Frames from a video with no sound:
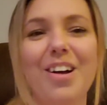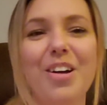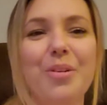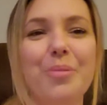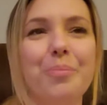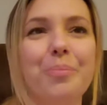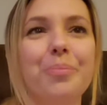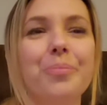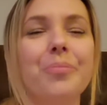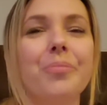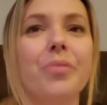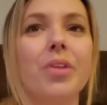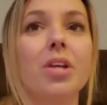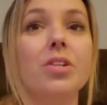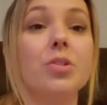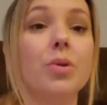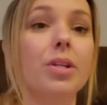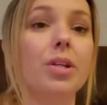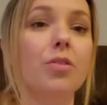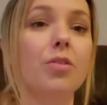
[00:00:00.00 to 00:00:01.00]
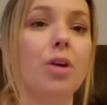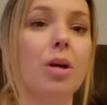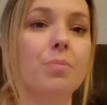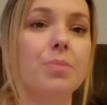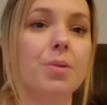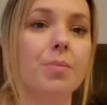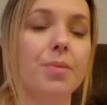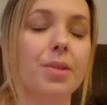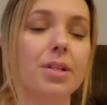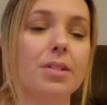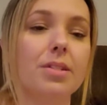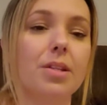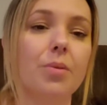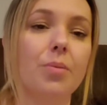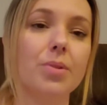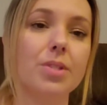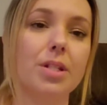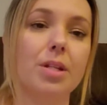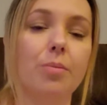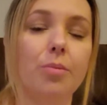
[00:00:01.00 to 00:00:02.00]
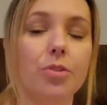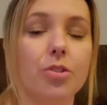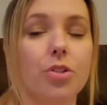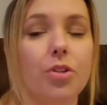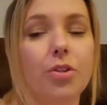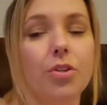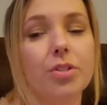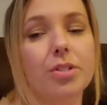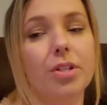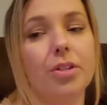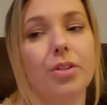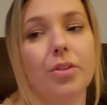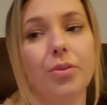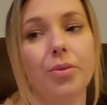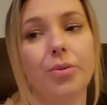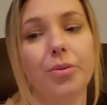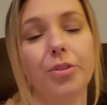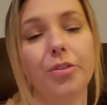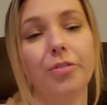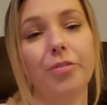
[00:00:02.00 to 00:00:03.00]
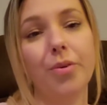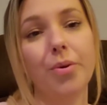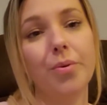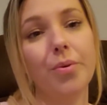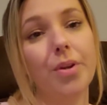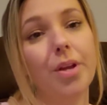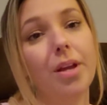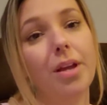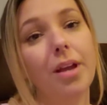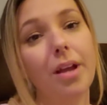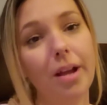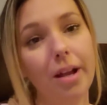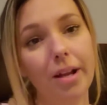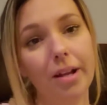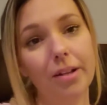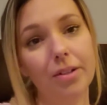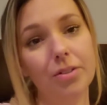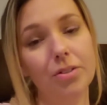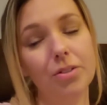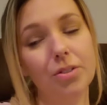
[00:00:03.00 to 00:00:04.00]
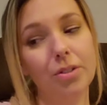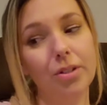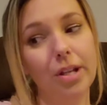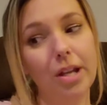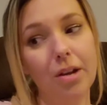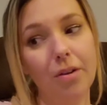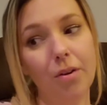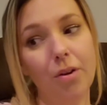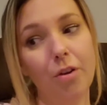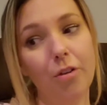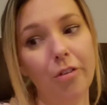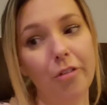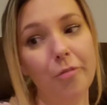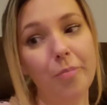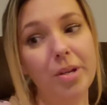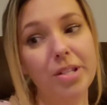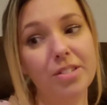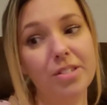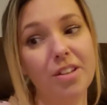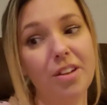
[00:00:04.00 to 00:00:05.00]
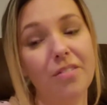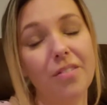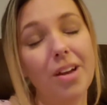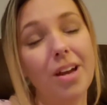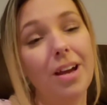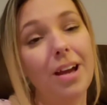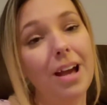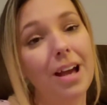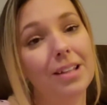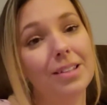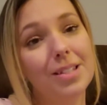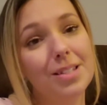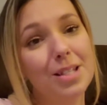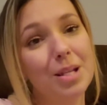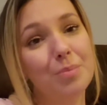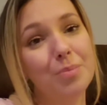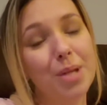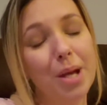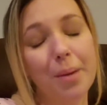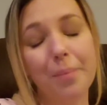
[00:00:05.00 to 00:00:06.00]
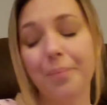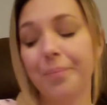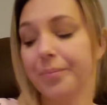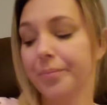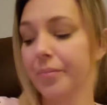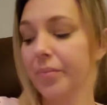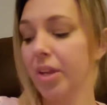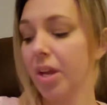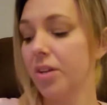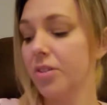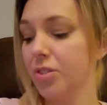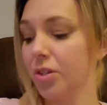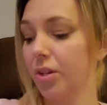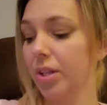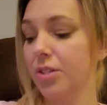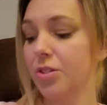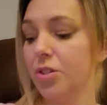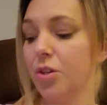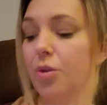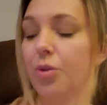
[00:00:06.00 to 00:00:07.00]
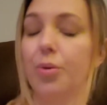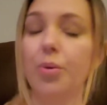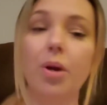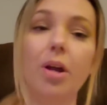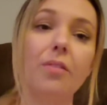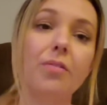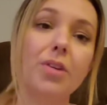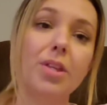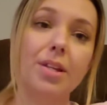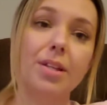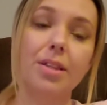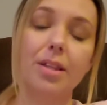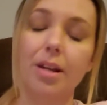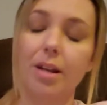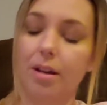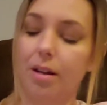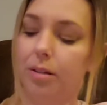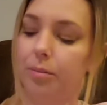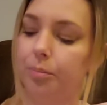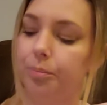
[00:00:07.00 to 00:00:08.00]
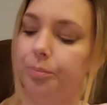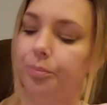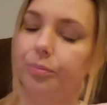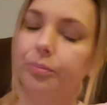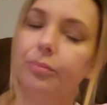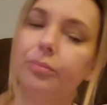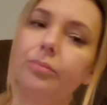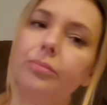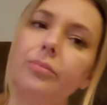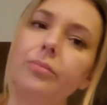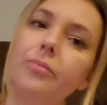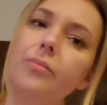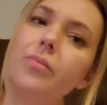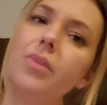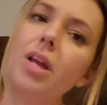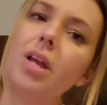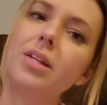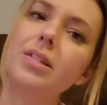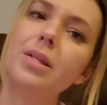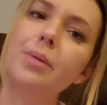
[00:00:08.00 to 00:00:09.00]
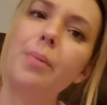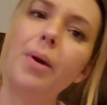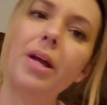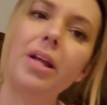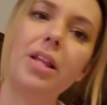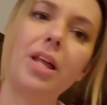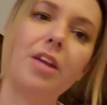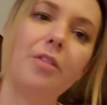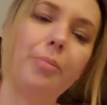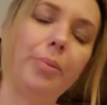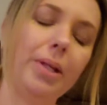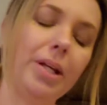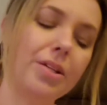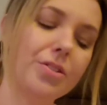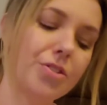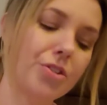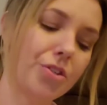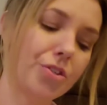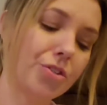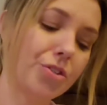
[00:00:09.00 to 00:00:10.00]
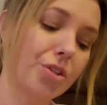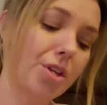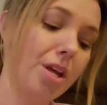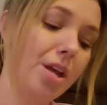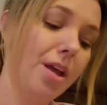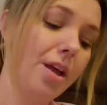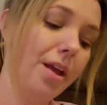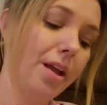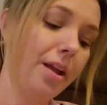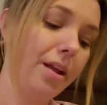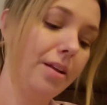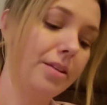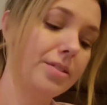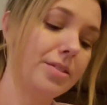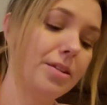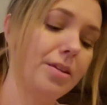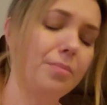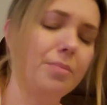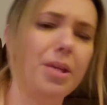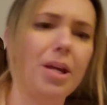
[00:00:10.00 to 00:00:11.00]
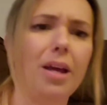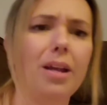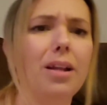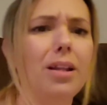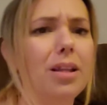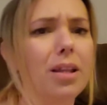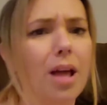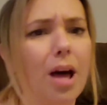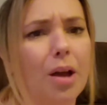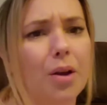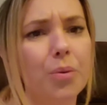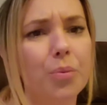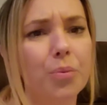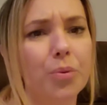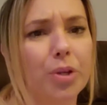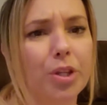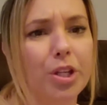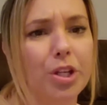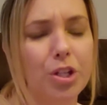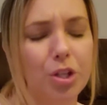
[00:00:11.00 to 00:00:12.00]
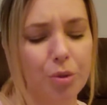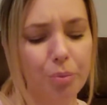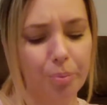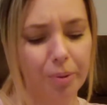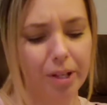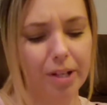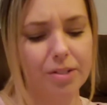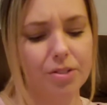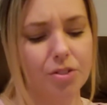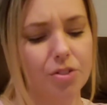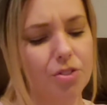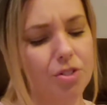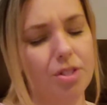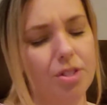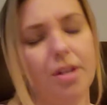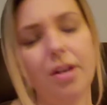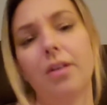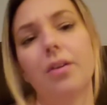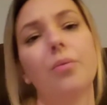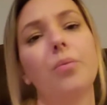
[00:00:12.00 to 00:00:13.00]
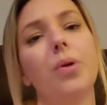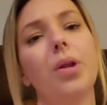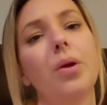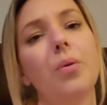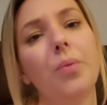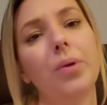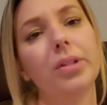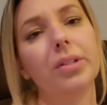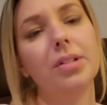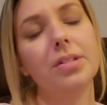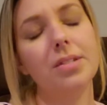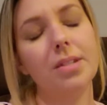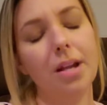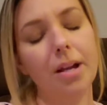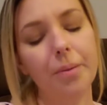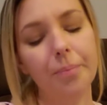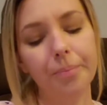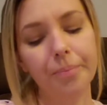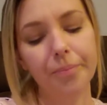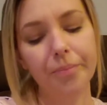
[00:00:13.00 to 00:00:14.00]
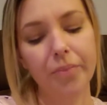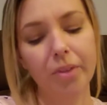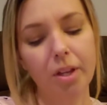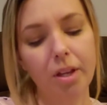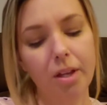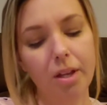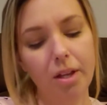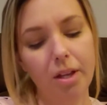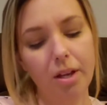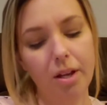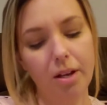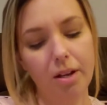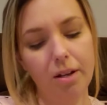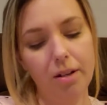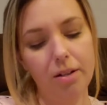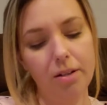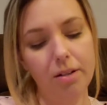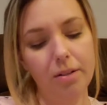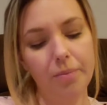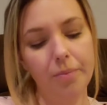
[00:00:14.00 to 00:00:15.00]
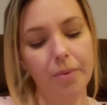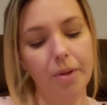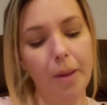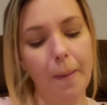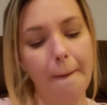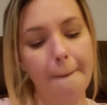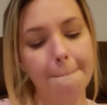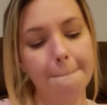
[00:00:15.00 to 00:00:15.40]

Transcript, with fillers: um, so I did grab some things that I wasn't able to show you because I couldn't hold the phone and carry all of my stuff at the same time. So let's go through everything that I got. I did buy a lot of planters and um, they had a lot of really cute planters there when I went this time. Um,